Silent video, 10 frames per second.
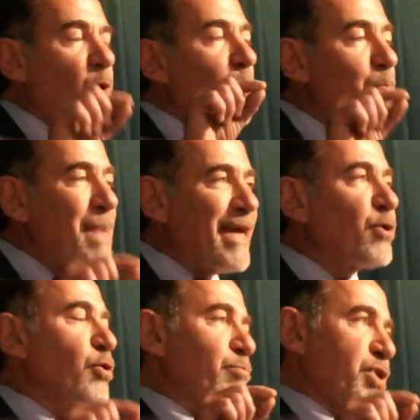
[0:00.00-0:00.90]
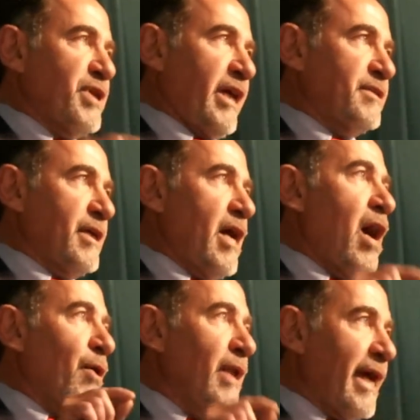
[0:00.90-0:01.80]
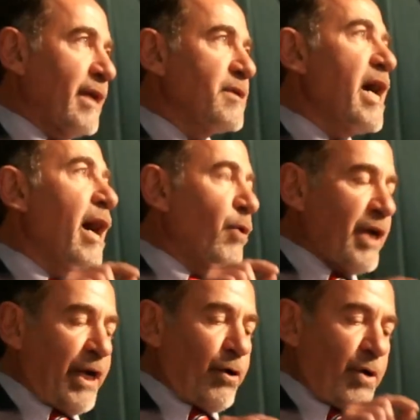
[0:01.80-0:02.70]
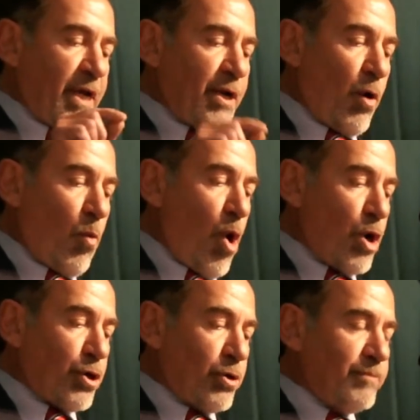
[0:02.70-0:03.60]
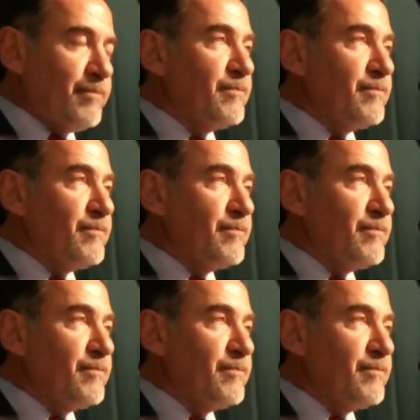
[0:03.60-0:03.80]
while better protecting our land, our air, and our water.